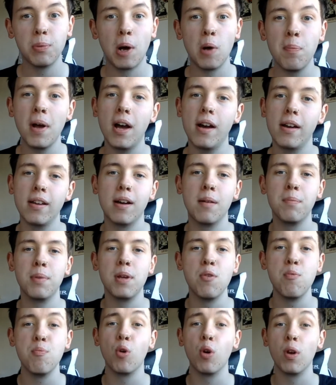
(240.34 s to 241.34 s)
about Petr Yan
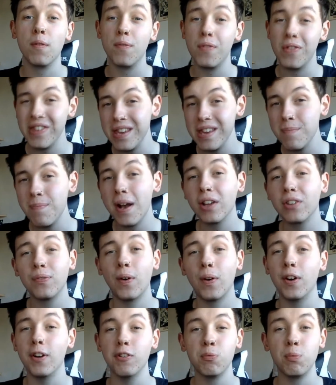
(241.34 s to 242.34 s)
being one of the best
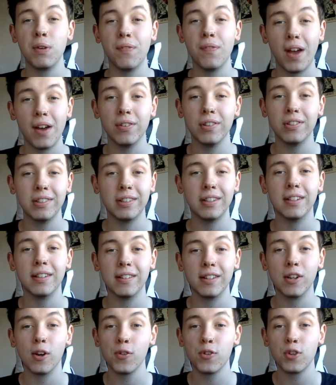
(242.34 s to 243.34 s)
fighters we've ever seen
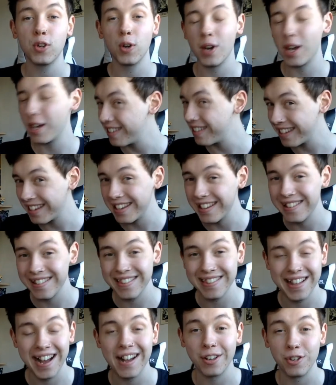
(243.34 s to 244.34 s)
in the octagon. I think he
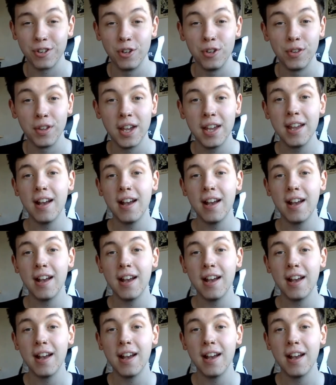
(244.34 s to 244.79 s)
is that good.